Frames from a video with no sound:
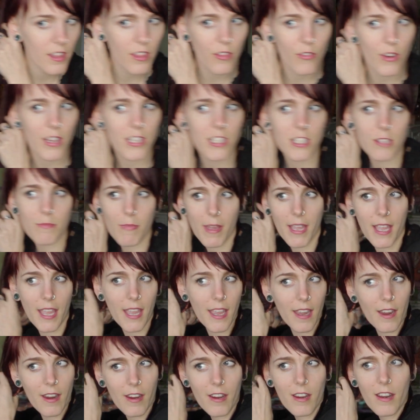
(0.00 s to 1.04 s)
the rest of my
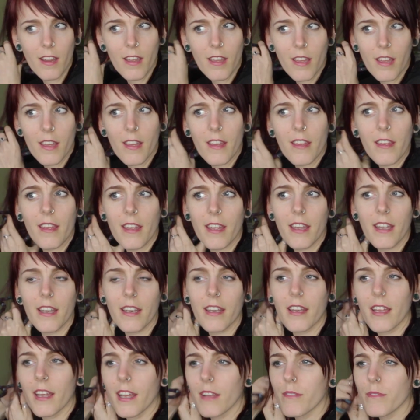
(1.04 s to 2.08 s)
hair
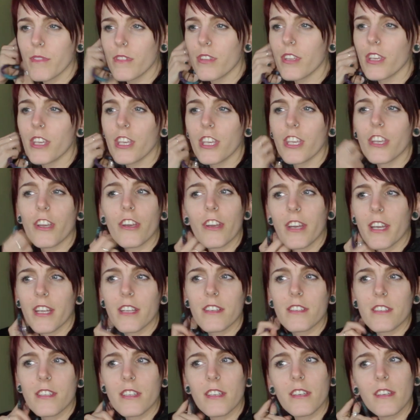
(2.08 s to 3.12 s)
and secure
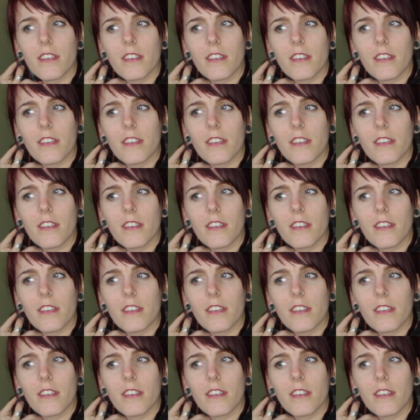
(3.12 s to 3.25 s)
it